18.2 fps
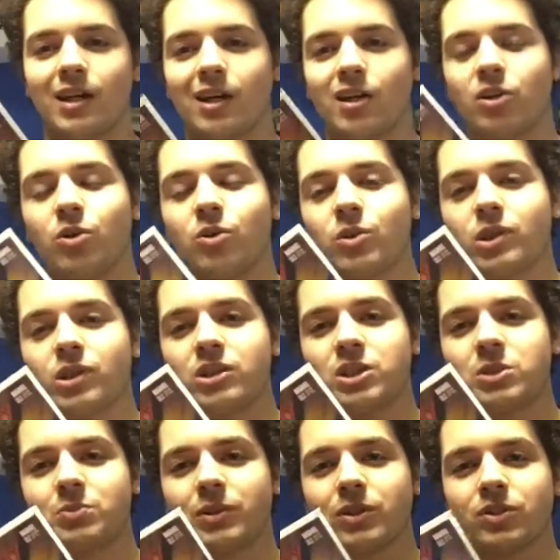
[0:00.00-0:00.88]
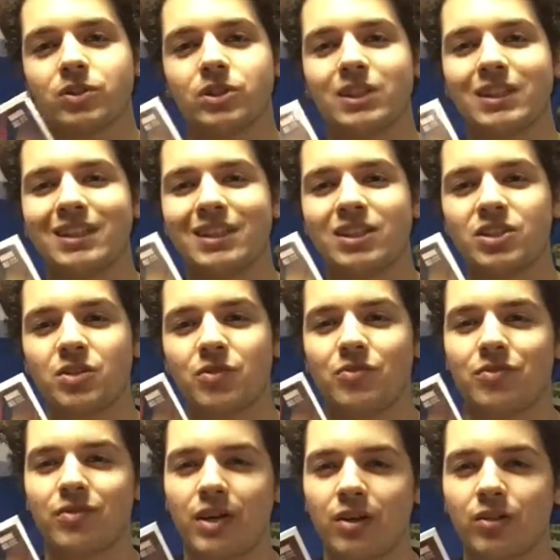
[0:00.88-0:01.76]
Clone Conspiracy is a
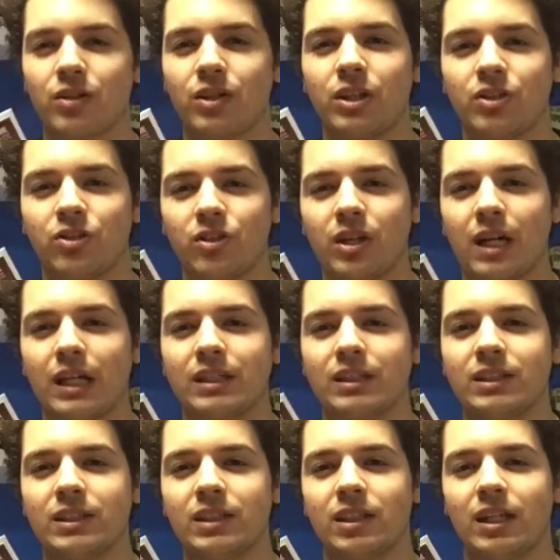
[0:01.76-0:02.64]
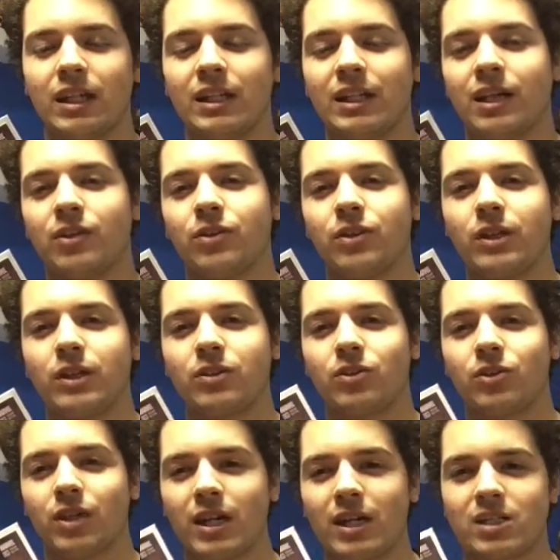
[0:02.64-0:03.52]
very good idea, and I think
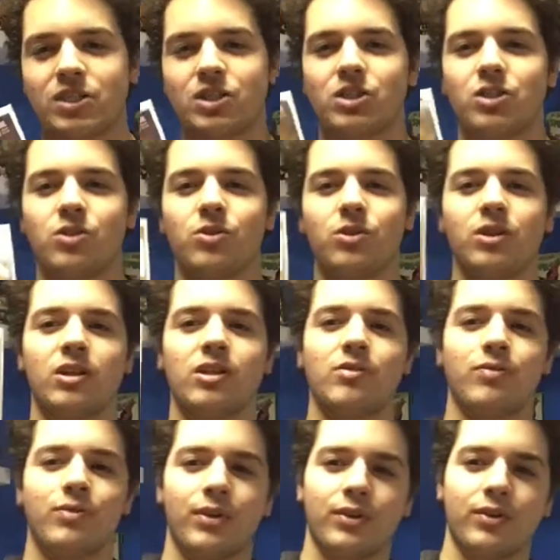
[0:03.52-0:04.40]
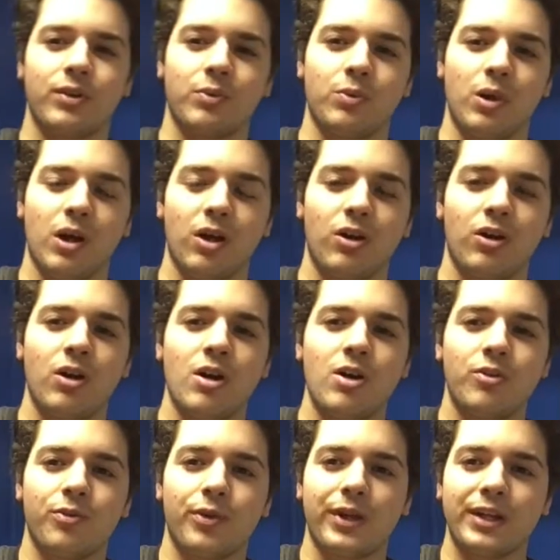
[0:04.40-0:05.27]
they're executing it very well
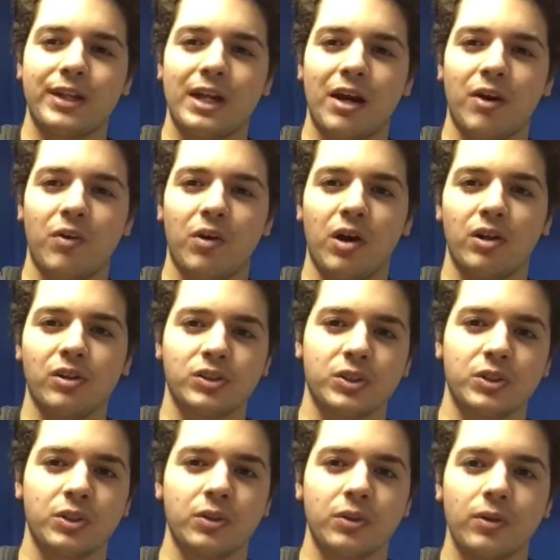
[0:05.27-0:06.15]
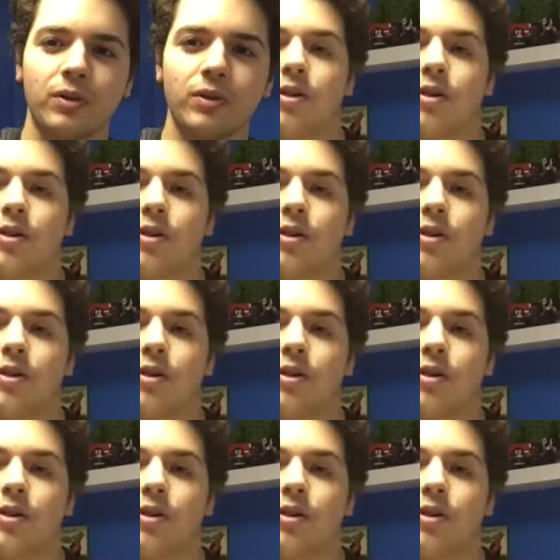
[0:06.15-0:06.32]
right now also.